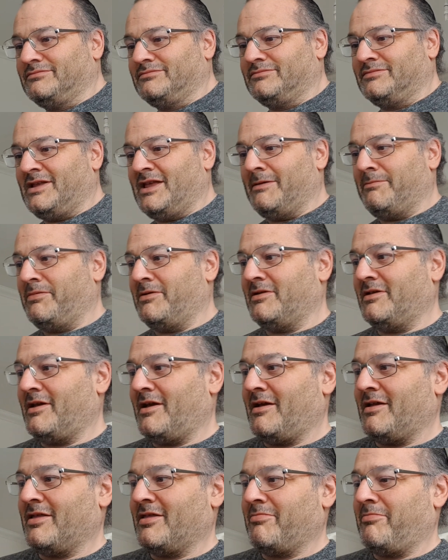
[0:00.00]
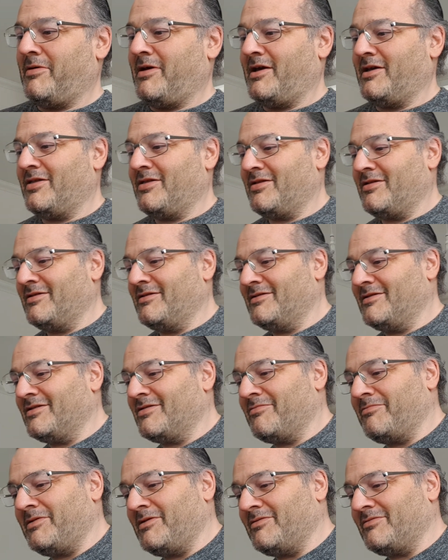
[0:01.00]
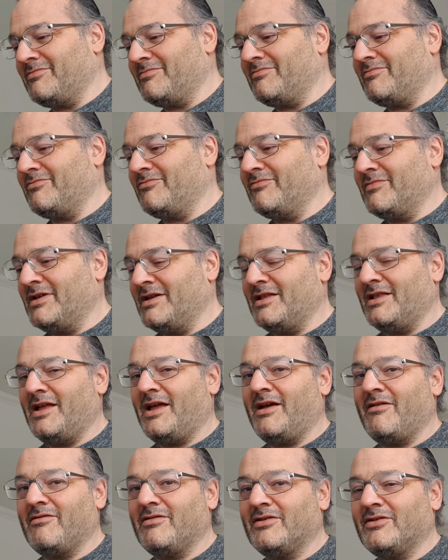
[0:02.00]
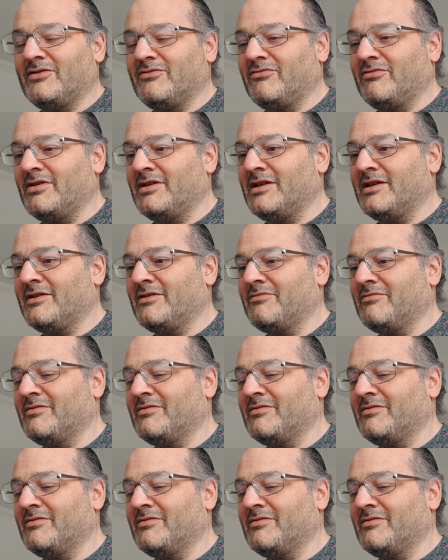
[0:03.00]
keeping their space. It's a bit hilarious really.